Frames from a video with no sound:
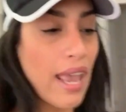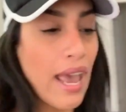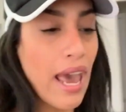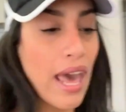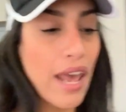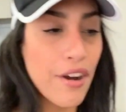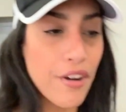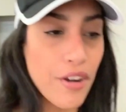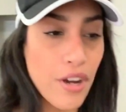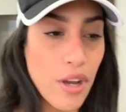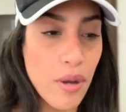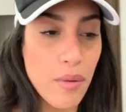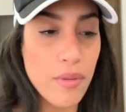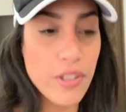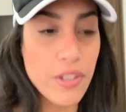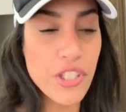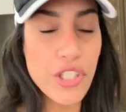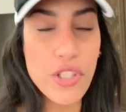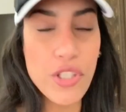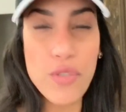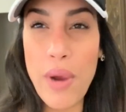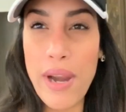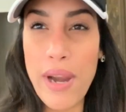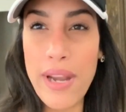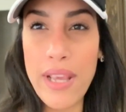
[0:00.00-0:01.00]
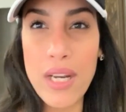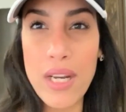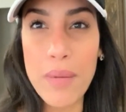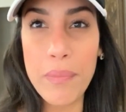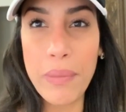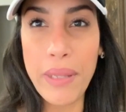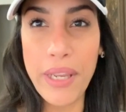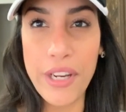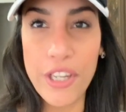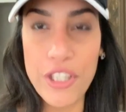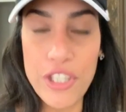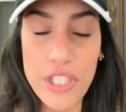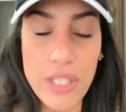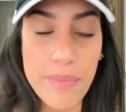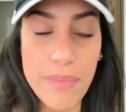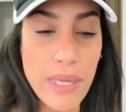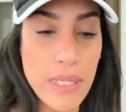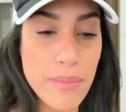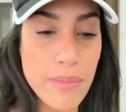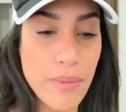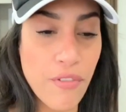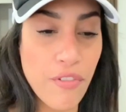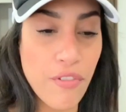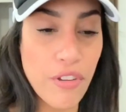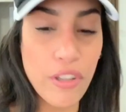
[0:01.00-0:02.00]
I don't know, just writing in a planner just
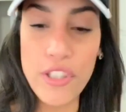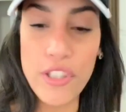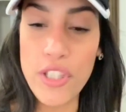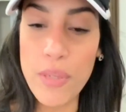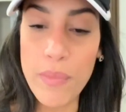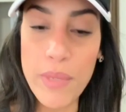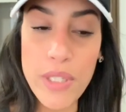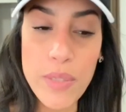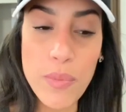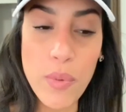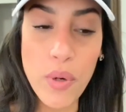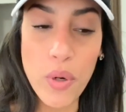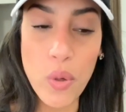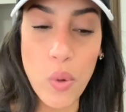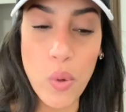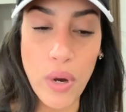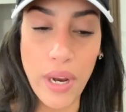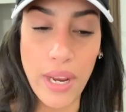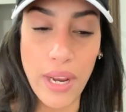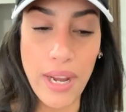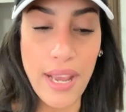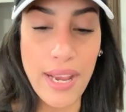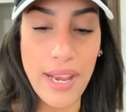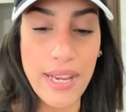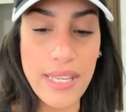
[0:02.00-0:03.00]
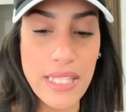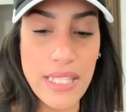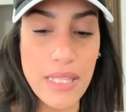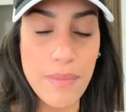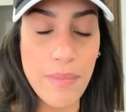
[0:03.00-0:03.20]
makes me feel so much more organized.